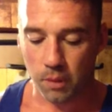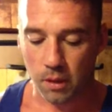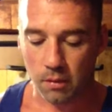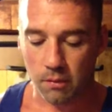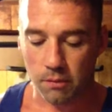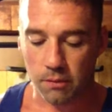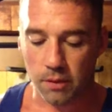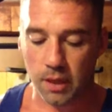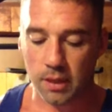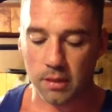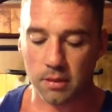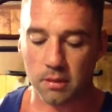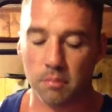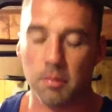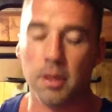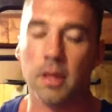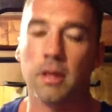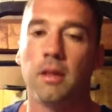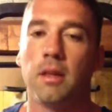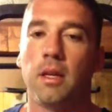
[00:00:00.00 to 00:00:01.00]

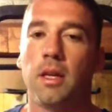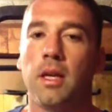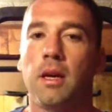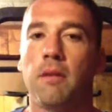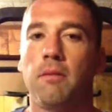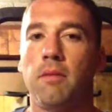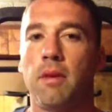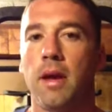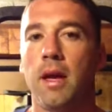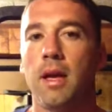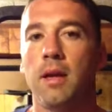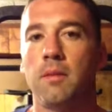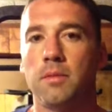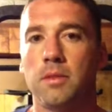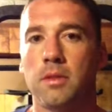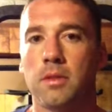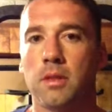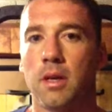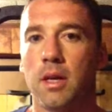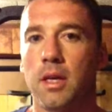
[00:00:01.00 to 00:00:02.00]
flexibility of the
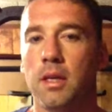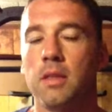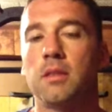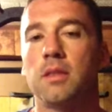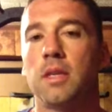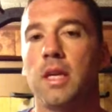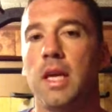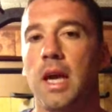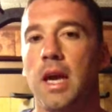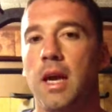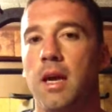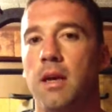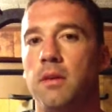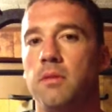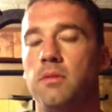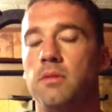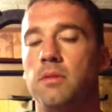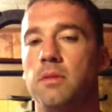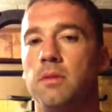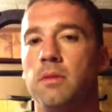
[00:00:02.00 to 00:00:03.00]
hamstrings and
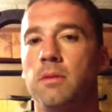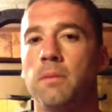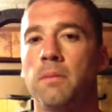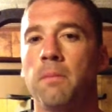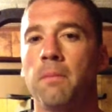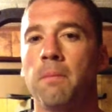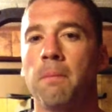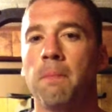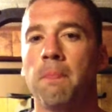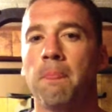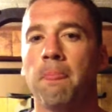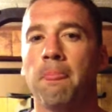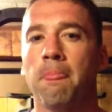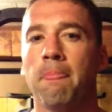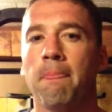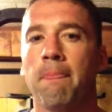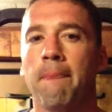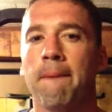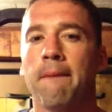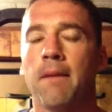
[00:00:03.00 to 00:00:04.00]
calves.
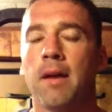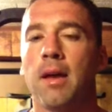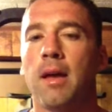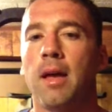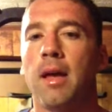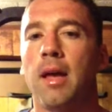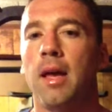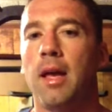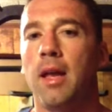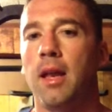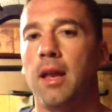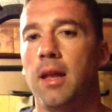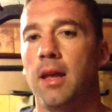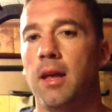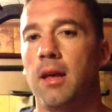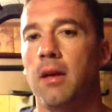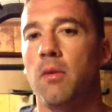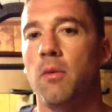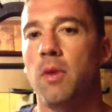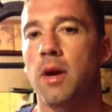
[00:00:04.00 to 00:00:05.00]
And
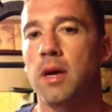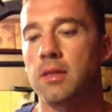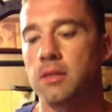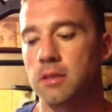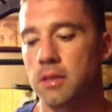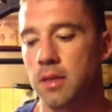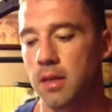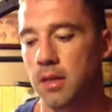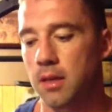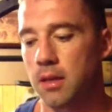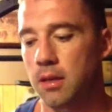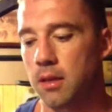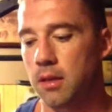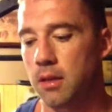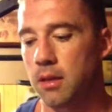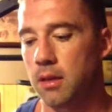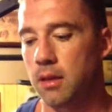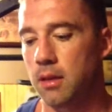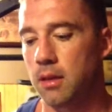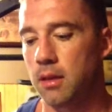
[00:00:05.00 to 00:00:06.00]
when I said
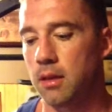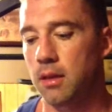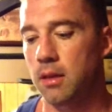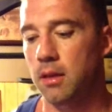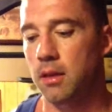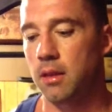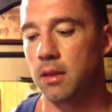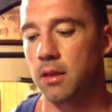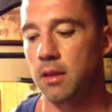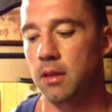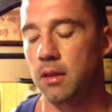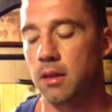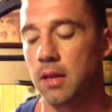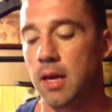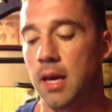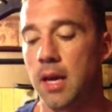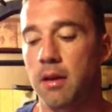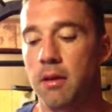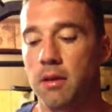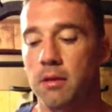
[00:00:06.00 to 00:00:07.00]

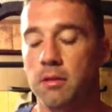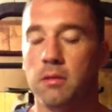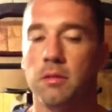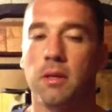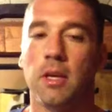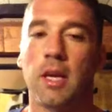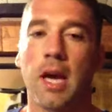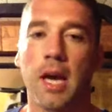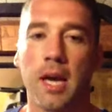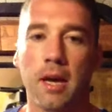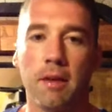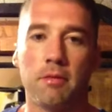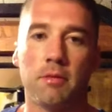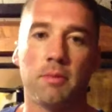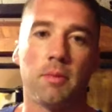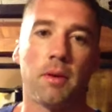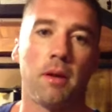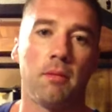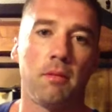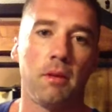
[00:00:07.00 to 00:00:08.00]
that, it was the calves
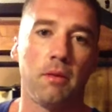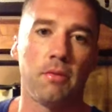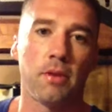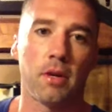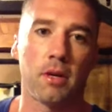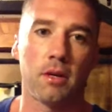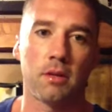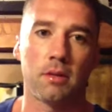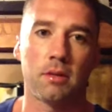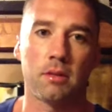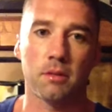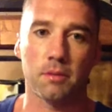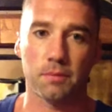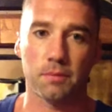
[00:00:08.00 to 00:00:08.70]
probably first.